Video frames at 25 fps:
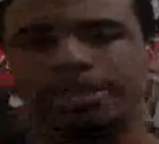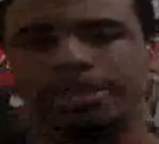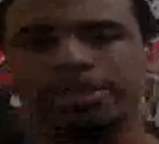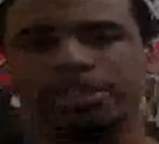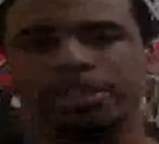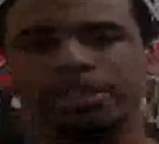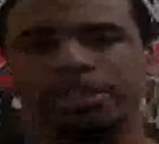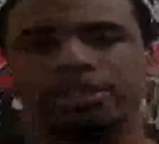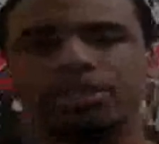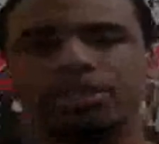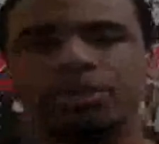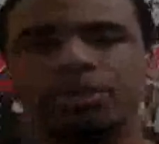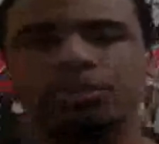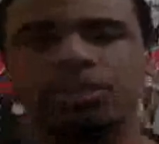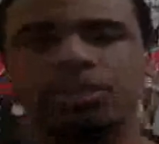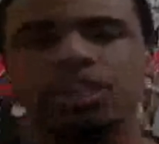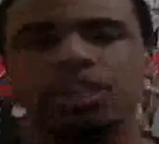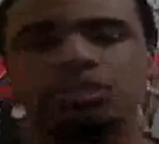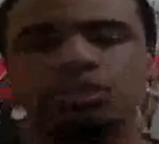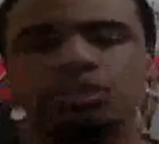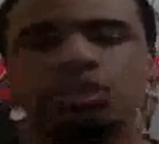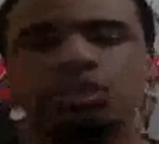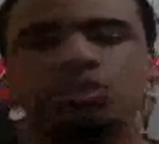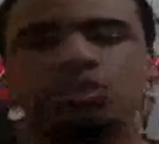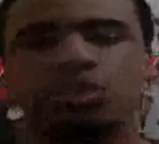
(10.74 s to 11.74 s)
into this. So
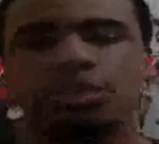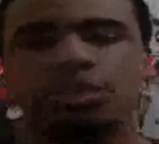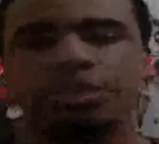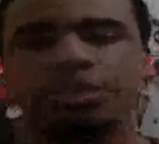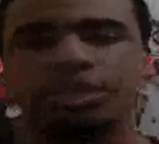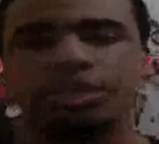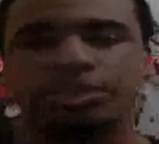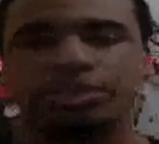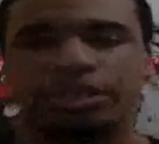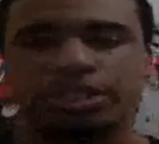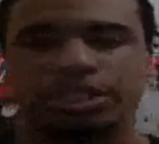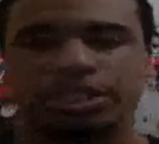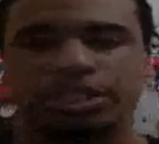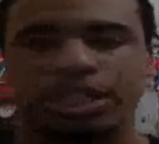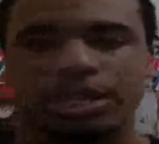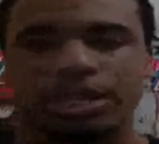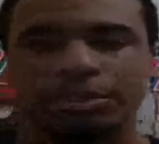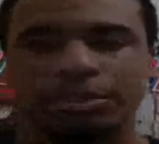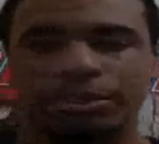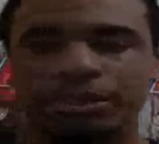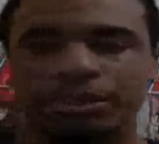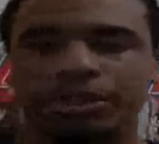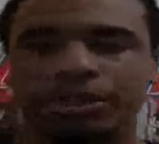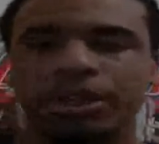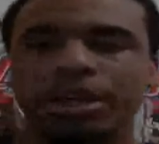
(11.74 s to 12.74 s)
this week's One Piece Manga
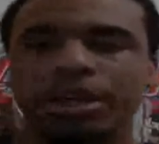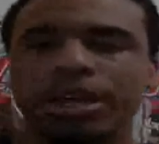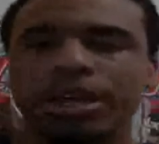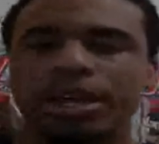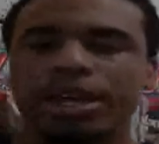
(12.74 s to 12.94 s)
Chapter,